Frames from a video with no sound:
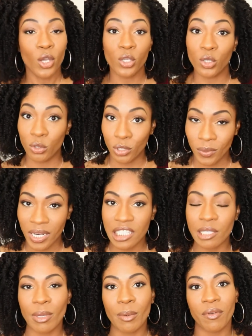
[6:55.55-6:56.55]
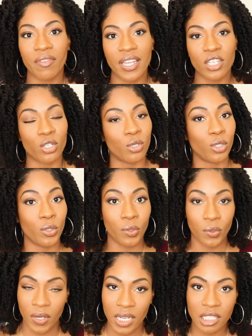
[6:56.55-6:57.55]
You do need to be professional. You
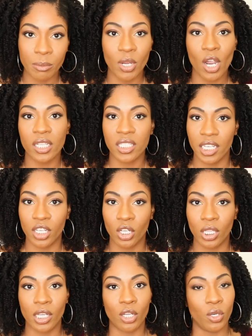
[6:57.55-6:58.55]
do need to be articulate.